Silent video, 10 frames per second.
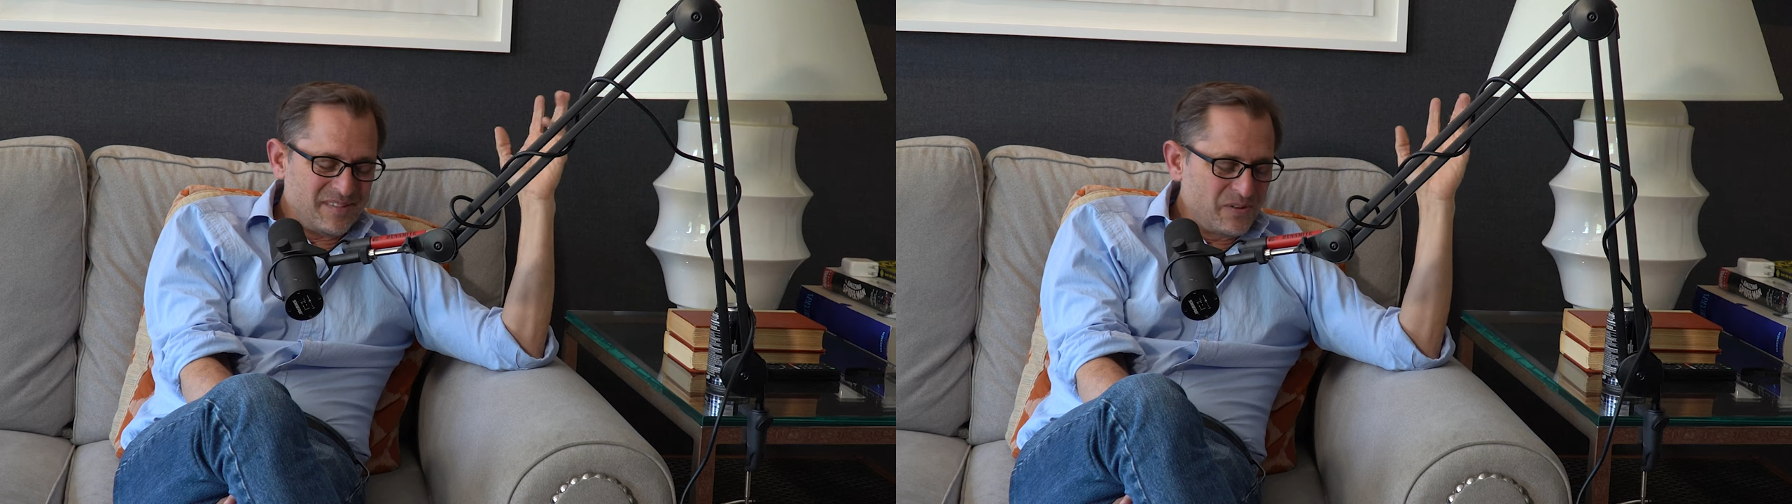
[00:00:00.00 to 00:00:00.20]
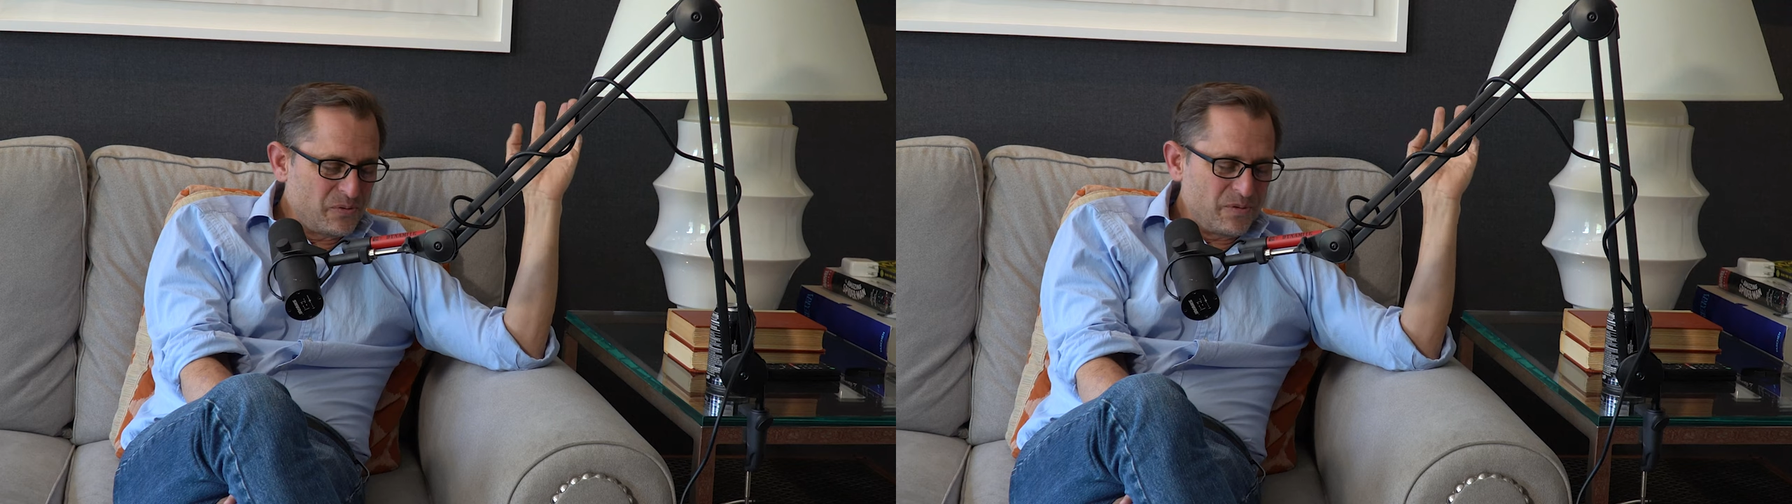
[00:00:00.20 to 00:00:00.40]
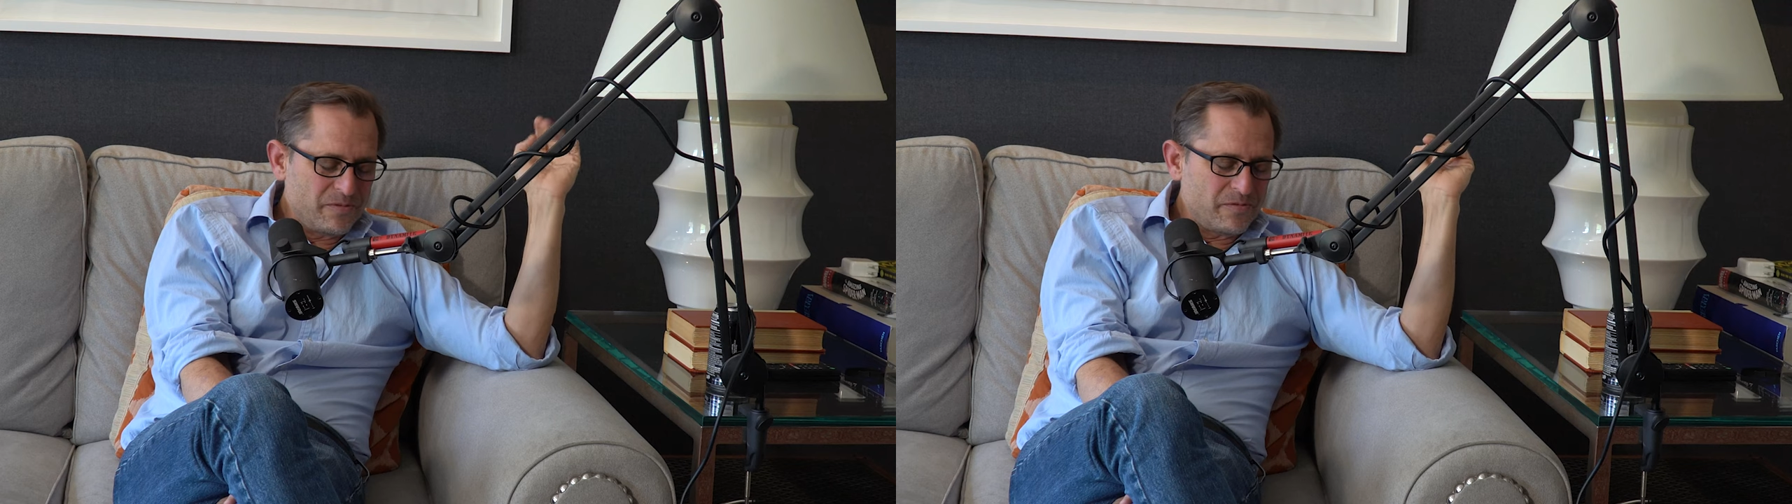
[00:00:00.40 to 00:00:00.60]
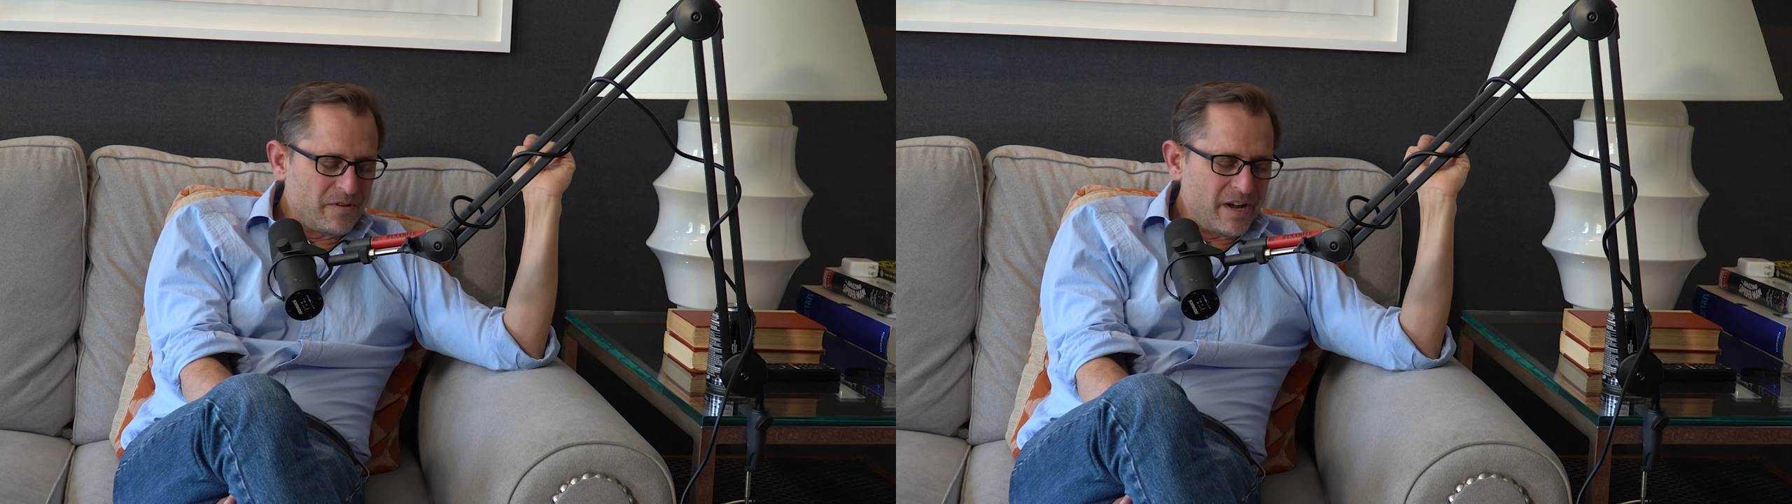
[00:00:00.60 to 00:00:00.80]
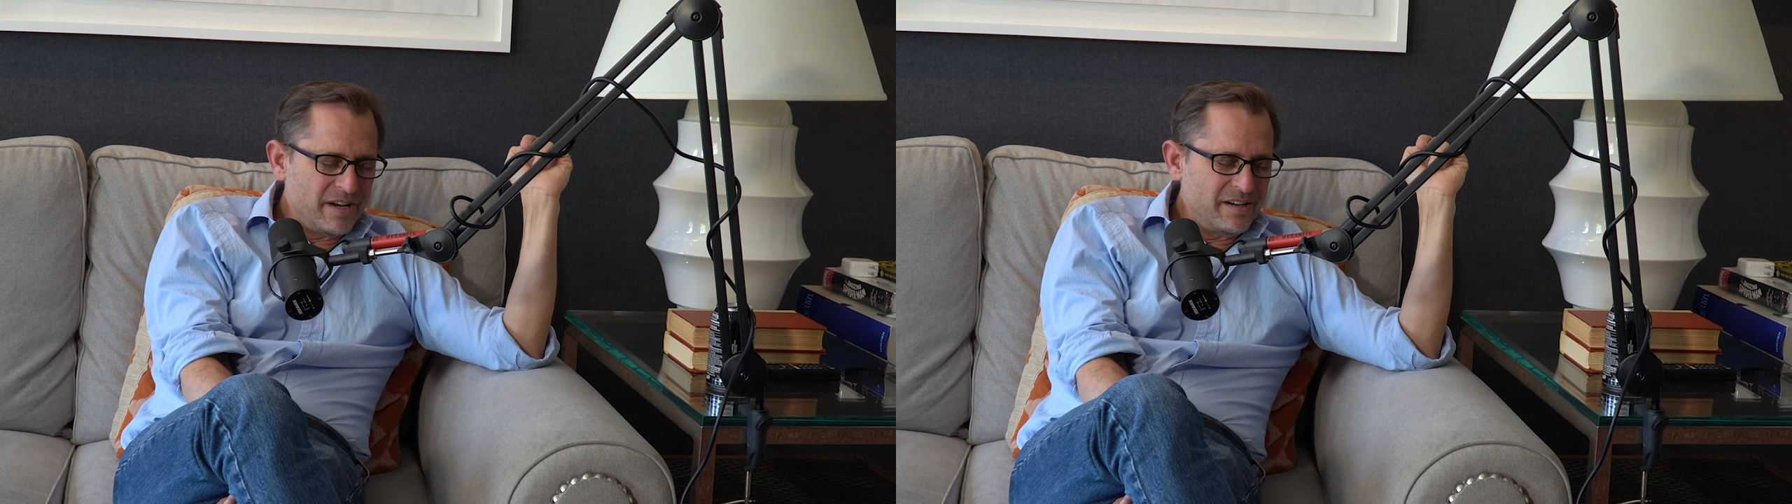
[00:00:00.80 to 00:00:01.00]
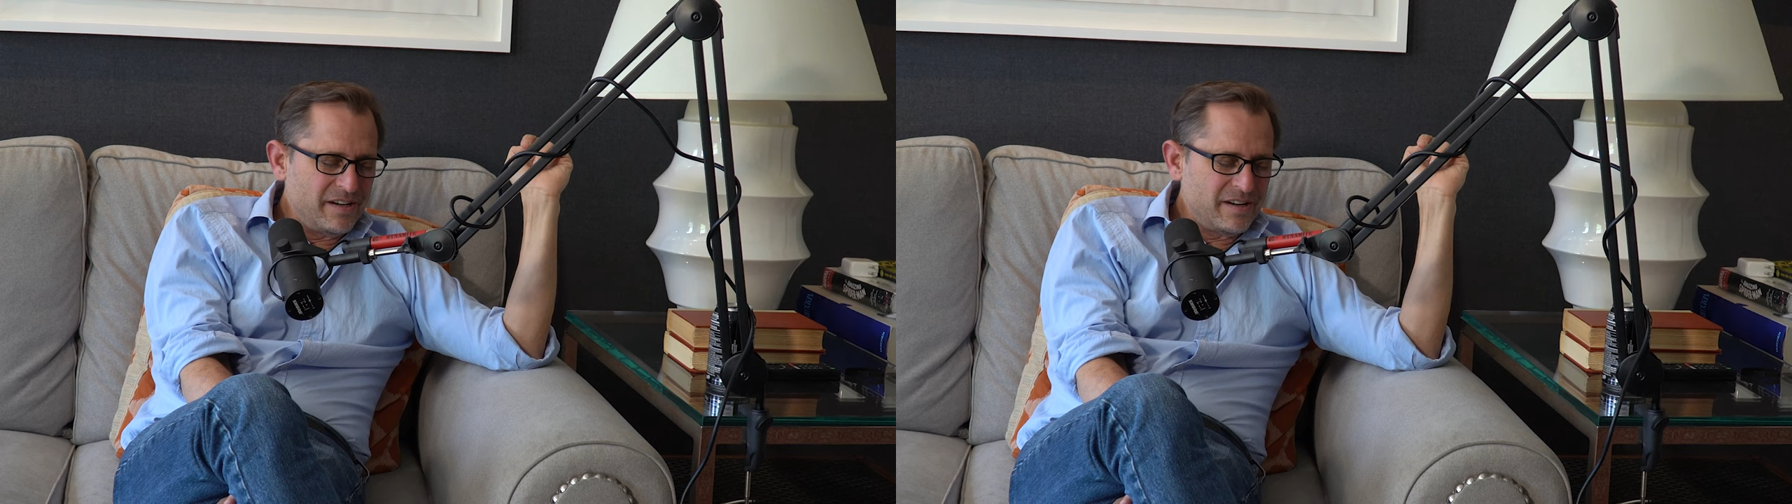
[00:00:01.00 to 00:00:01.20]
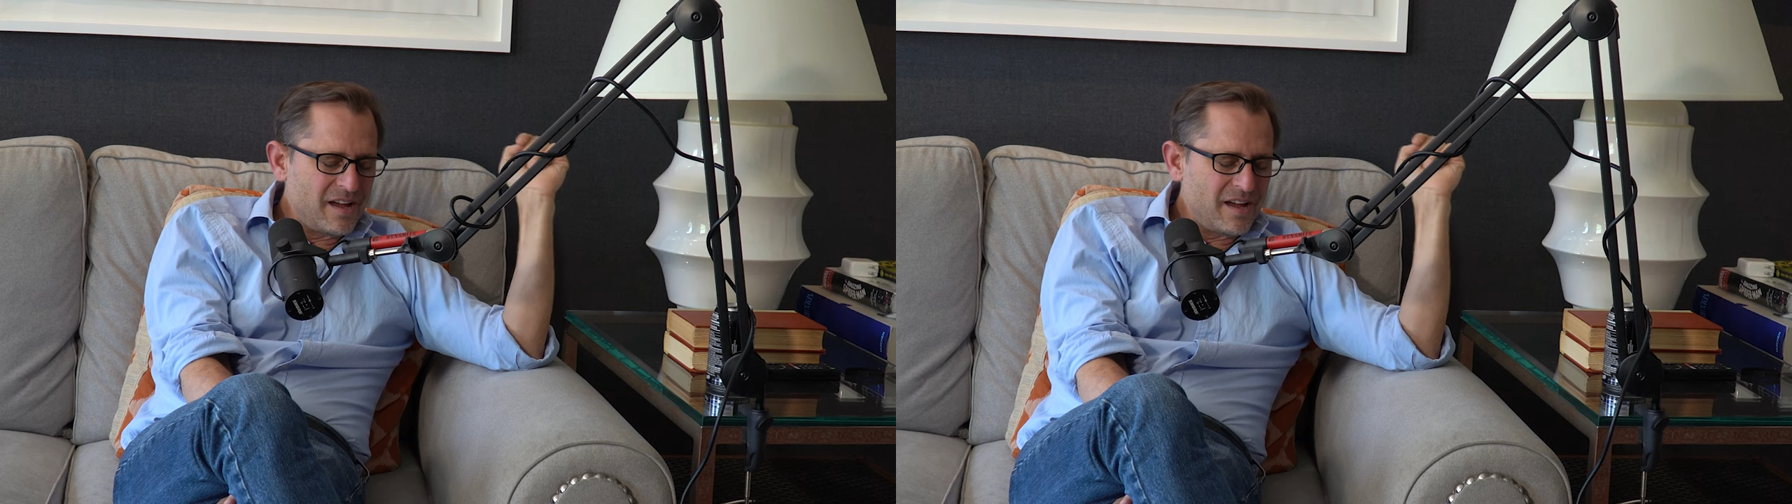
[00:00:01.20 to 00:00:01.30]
through a friend,